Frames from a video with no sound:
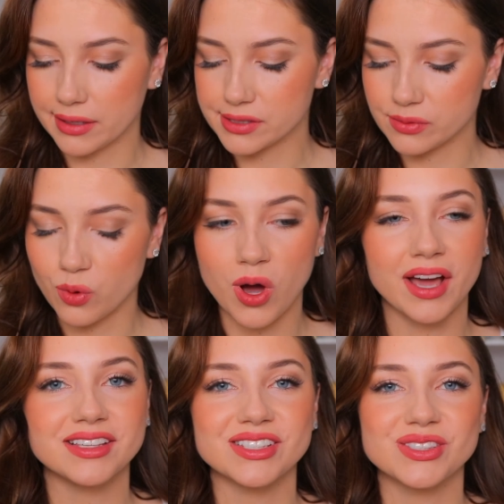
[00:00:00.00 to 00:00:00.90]
why
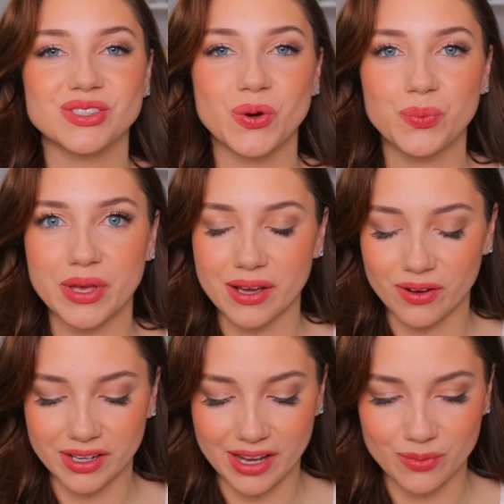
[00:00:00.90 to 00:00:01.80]
is it so pink
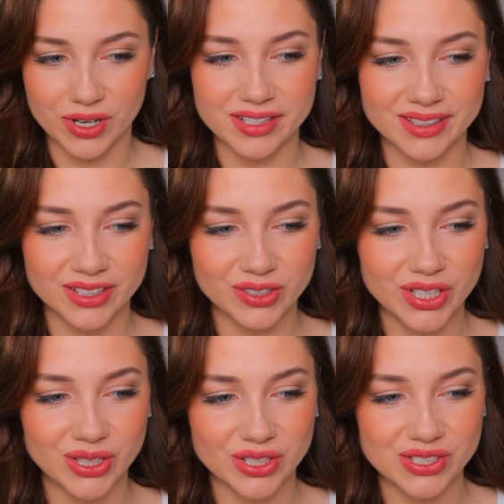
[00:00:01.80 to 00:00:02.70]
on camera? It literally
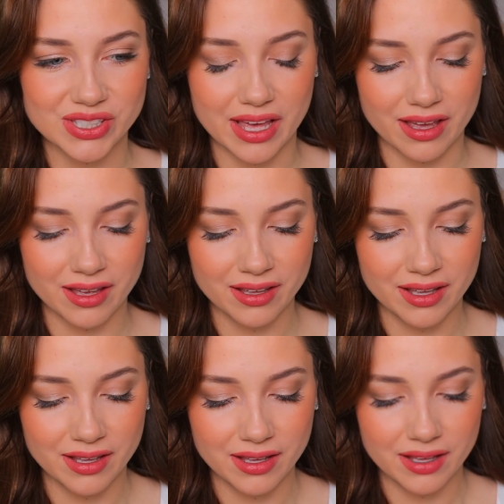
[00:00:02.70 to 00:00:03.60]
looks like
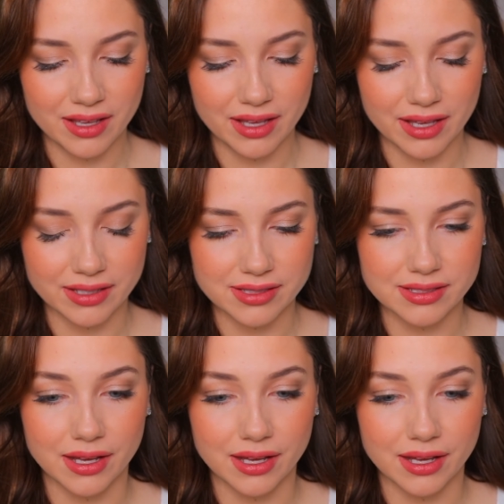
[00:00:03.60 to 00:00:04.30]
it's